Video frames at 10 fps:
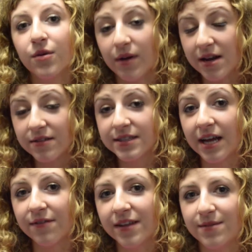Radio's
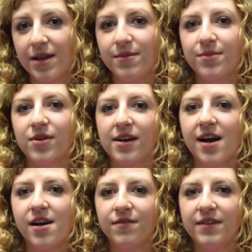definitely made me more
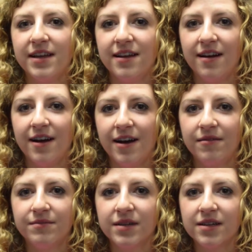confident.
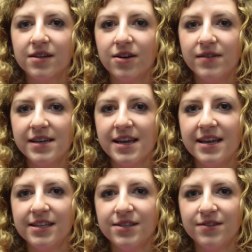Um, going
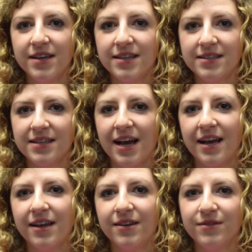into this,
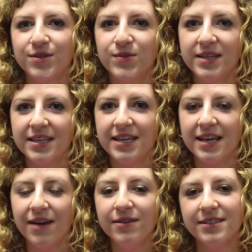I was really,
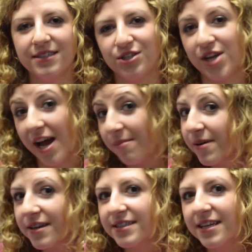I wasn't a shy
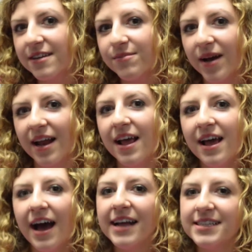person, but
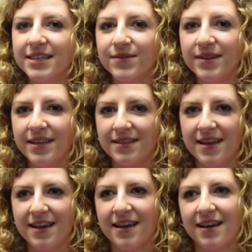I didn't really
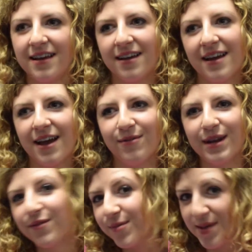think I would
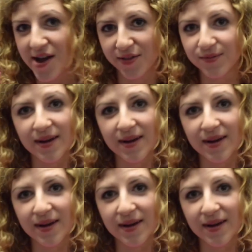ever be on the